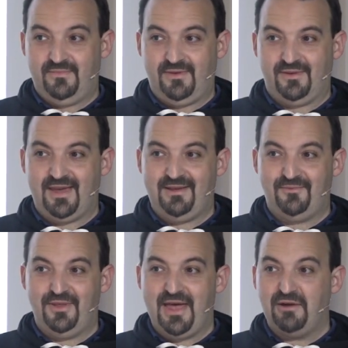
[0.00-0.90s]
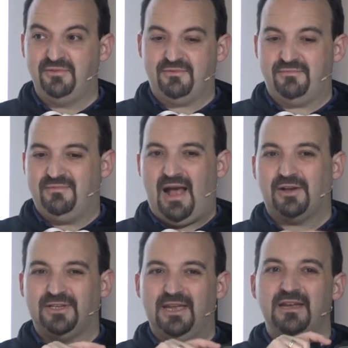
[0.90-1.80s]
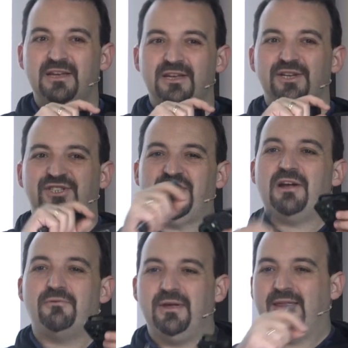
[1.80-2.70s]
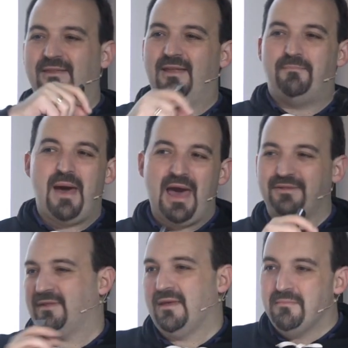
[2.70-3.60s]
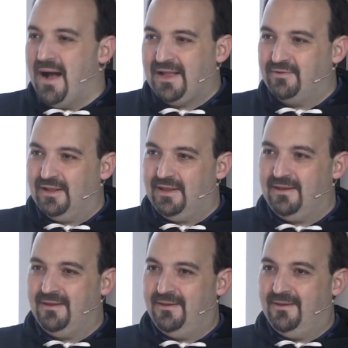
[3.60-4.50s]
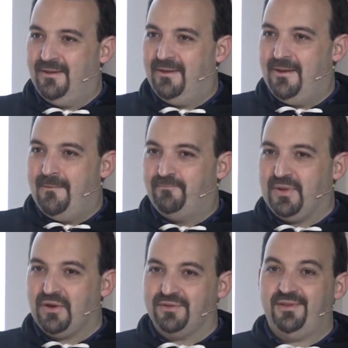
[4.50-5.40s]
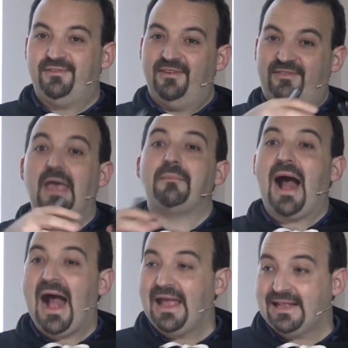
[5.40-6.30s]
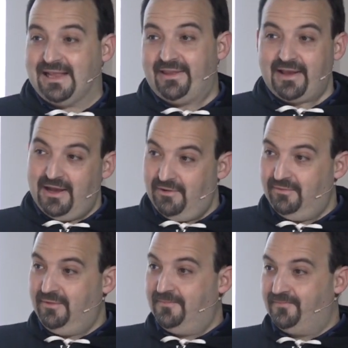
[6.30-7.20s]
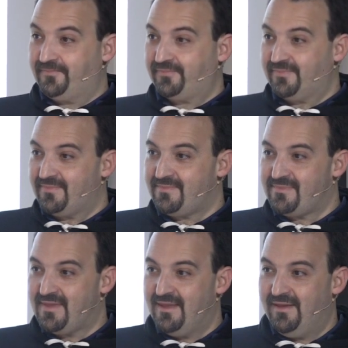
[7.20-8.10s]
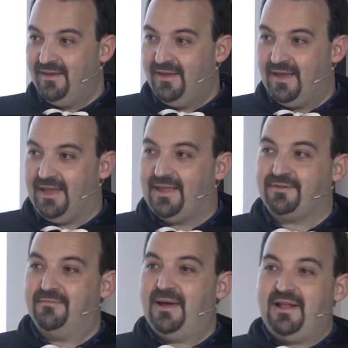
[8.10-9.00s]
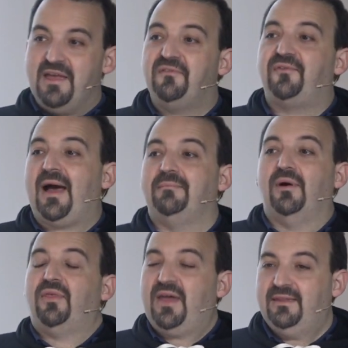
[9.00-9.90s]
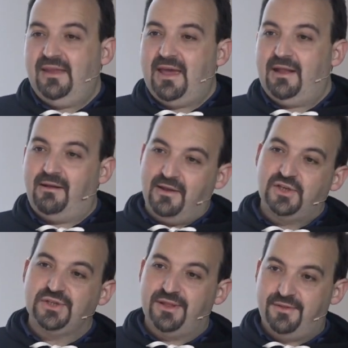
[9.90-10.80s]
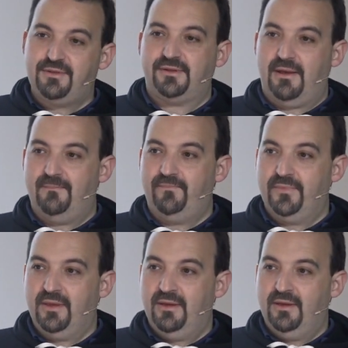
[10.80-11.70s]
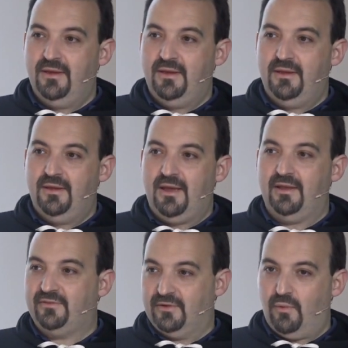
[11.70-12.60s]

Okay, without actually sharing the passkey manually. Because it's the same iCloud account, it doesn't matter if I'm authenticated into the system, it's going to